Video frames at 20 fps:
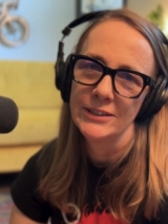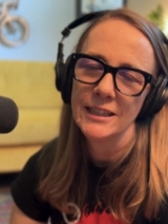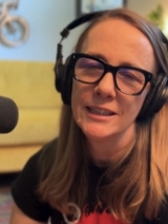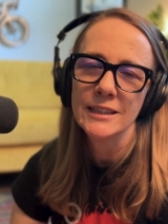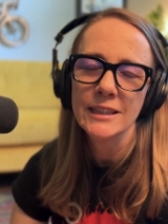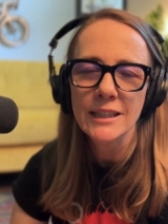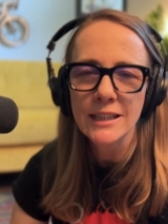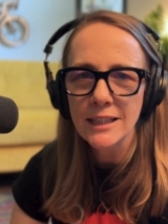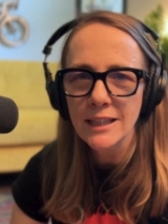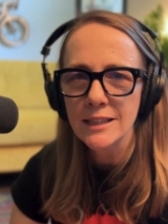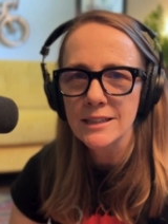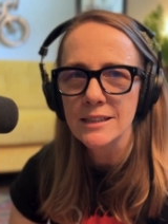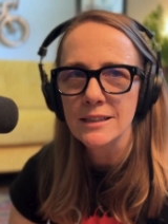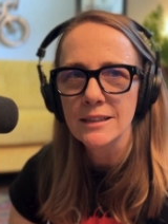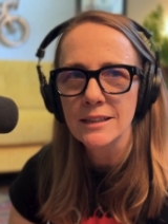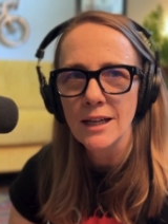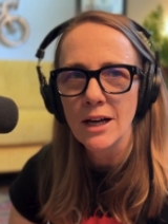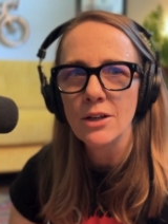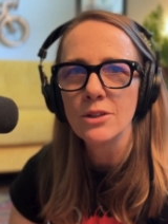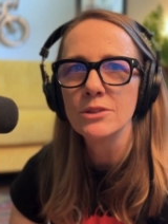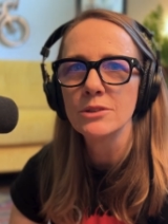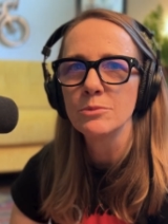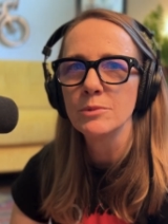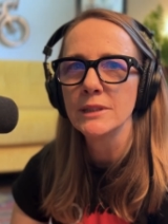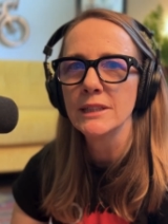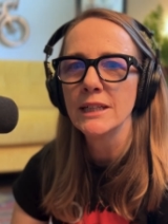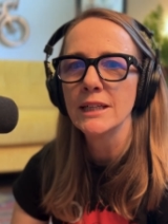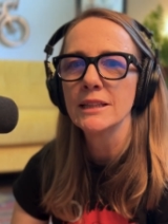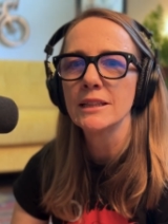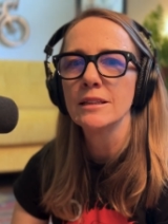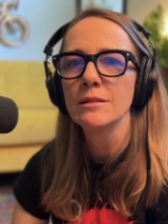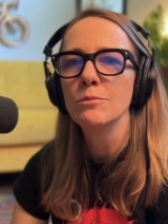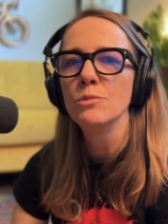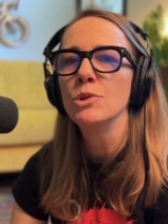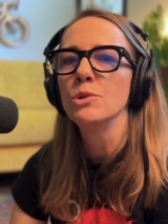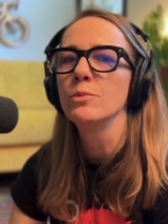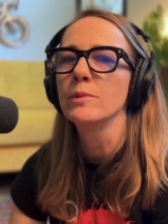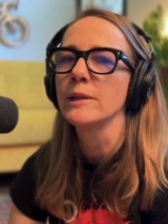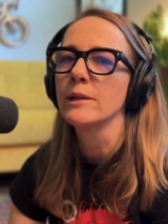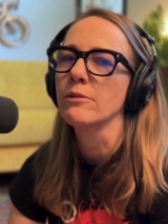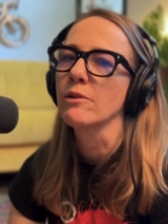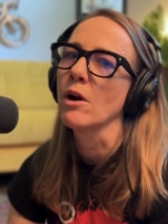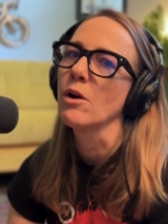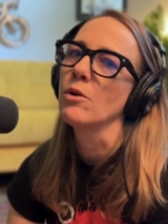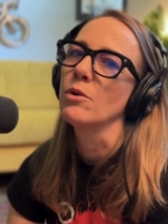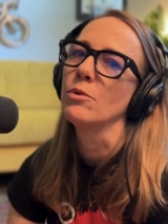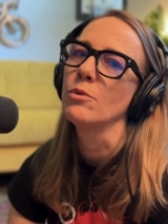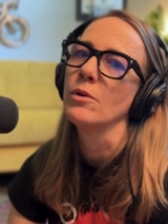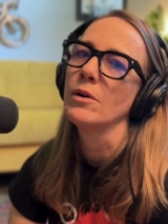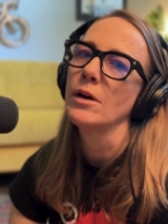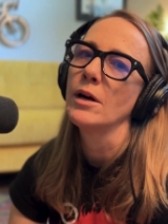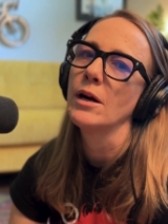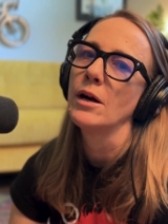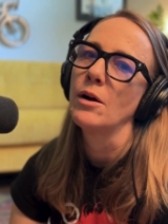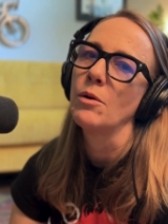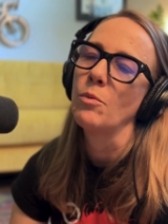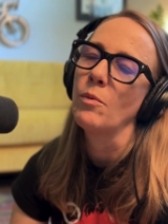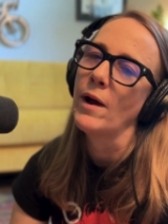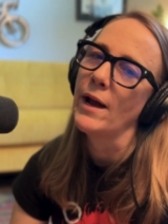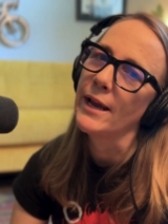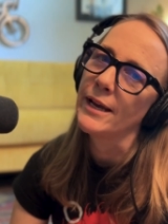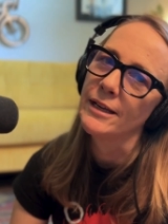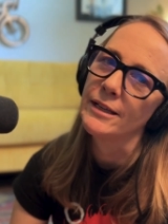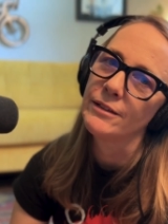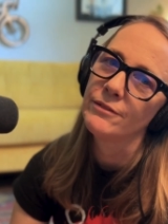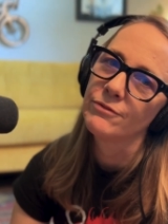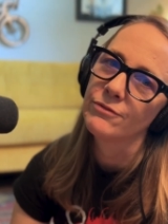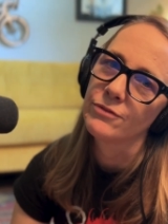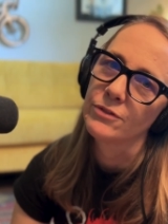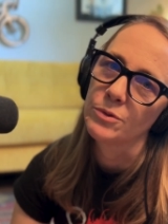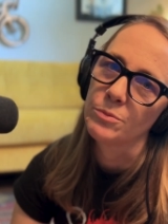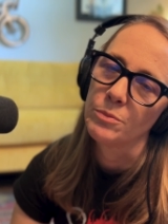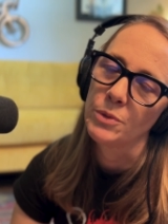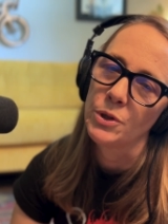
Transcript: And then as the older we get, the more we grow away from